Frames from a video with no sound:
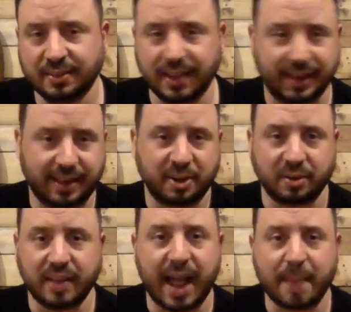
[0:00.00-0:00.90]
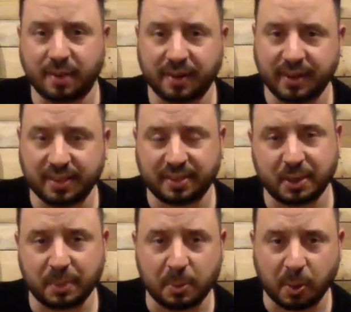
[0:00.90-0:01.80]
like in their library that they're
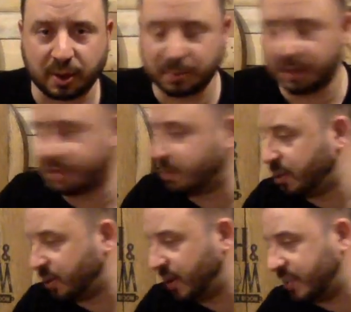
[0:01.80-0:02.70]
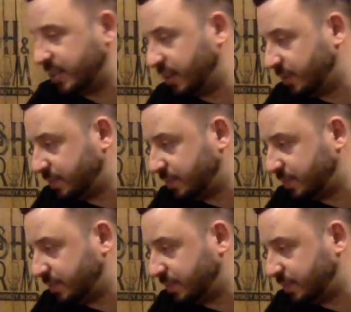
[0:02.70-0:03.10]
going to be working with. It's going to be crazy.